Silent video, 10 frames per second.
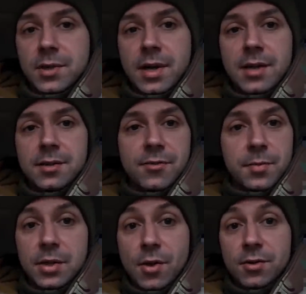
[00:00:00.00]
kind of
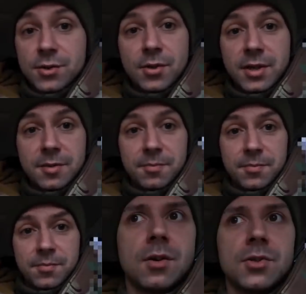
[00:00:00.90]
belonged to him.
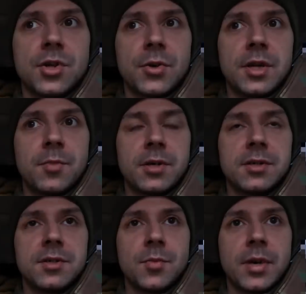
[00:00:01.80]
Also, he
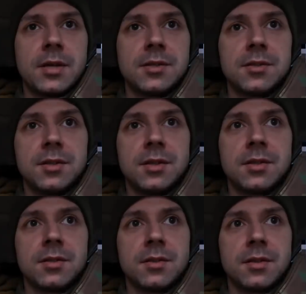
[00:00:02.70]
participated
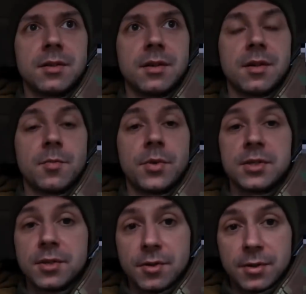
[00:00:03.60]
in a
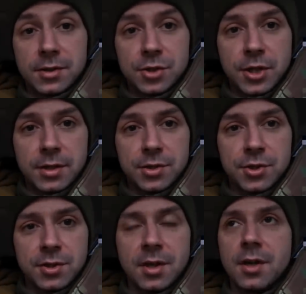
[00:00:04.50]
prisoner exchange